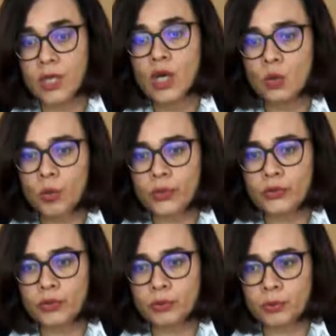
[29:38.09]
want
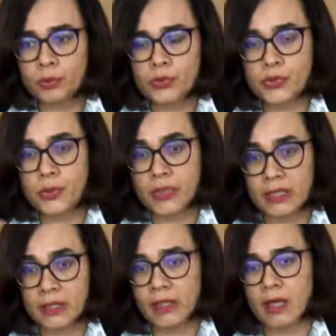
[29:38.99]
to pursue
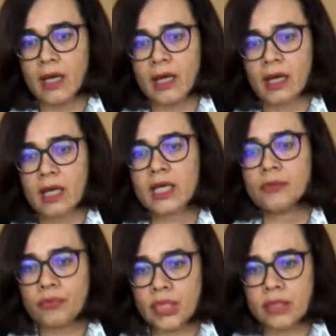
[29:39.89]
a
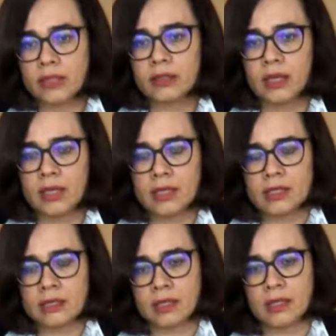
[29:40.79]
career as